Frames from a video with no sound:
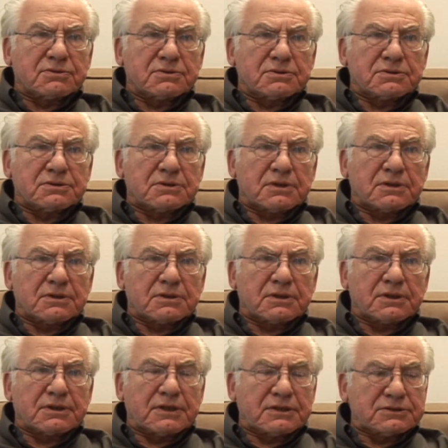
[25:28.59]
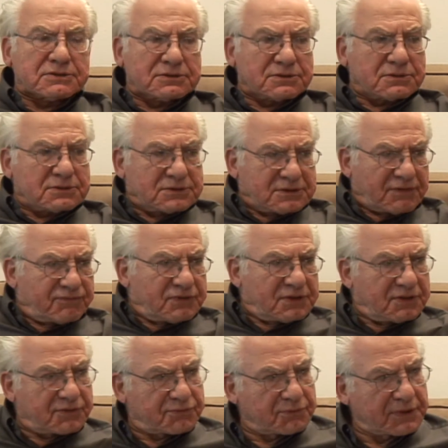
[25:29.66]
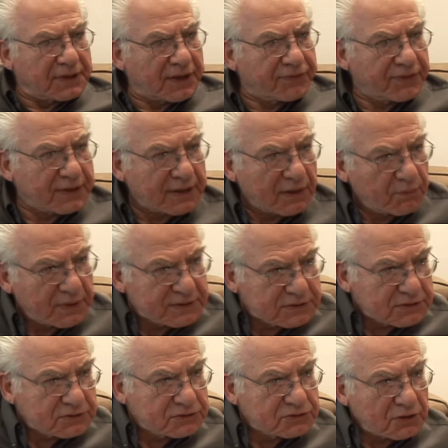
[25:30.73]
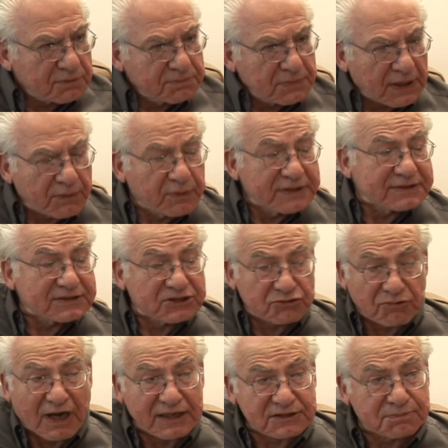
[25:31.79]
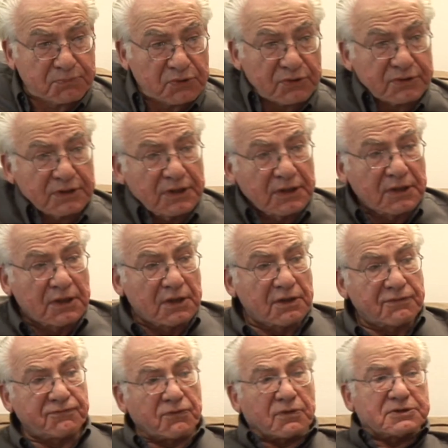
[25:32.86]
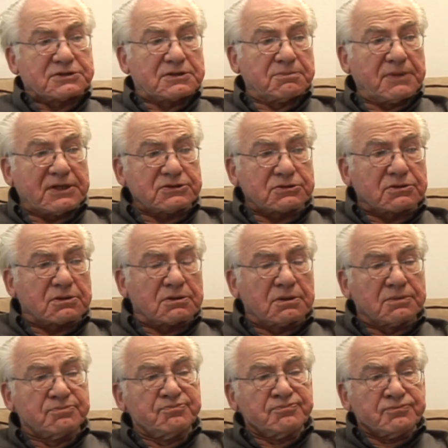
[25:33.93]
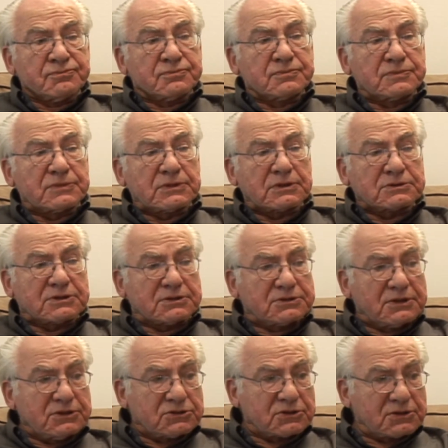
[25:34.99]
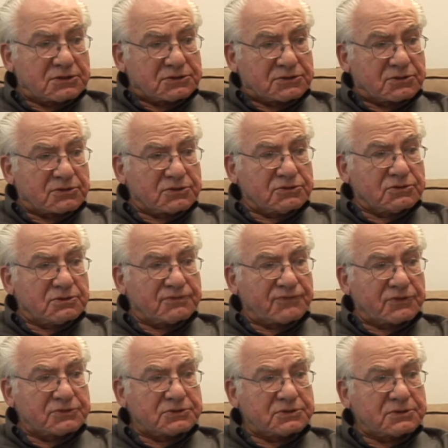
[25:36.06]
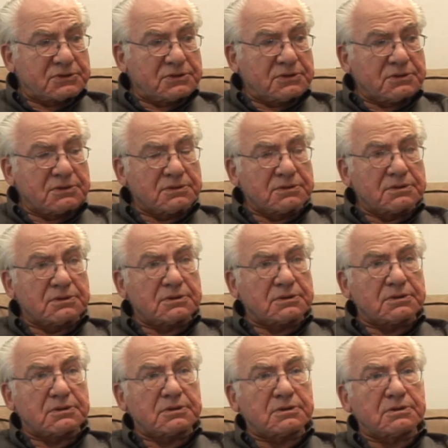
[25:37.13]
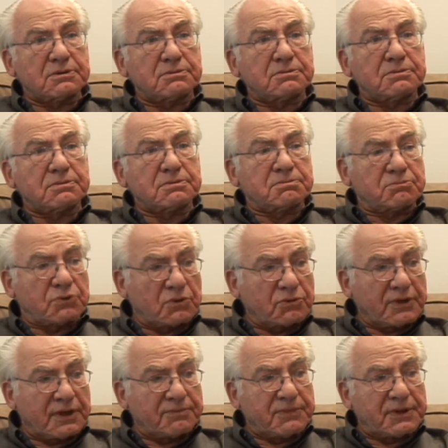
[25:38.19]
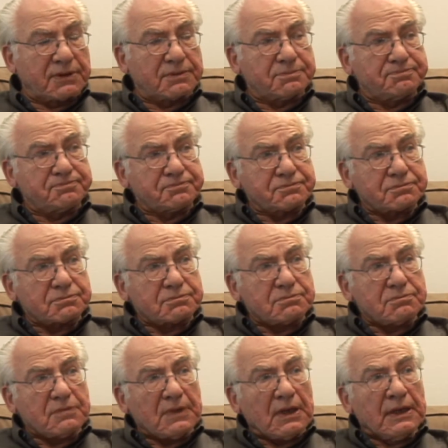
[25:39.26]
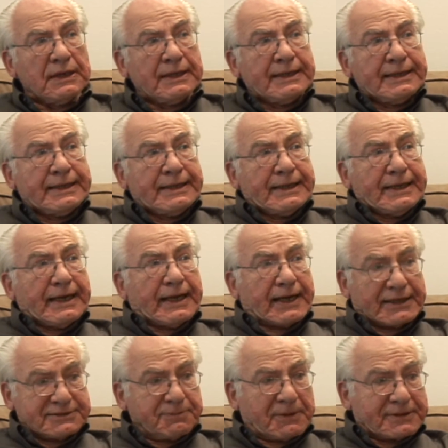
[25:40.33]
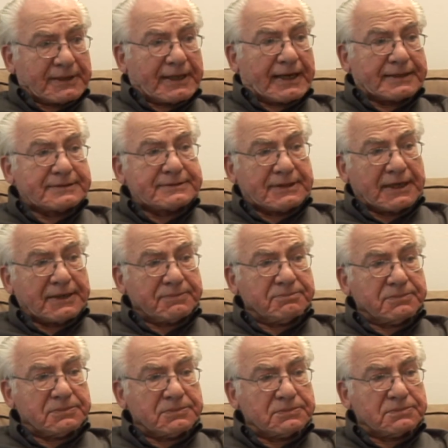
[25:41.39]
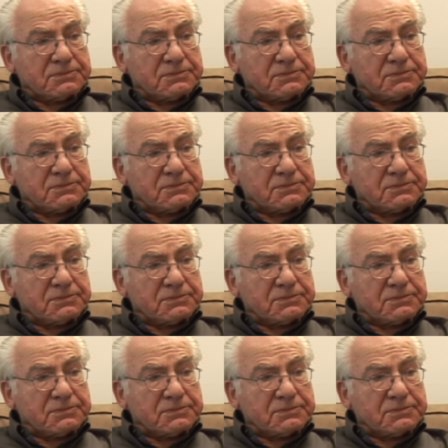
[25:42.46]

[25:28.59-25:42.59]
or I guess '73. I think I went to German. I went to Strasbourg mm. for a semester to teach at the Syracuse University um, program there. Yeah, Strasbourg. Yeah. And I spent a lot of time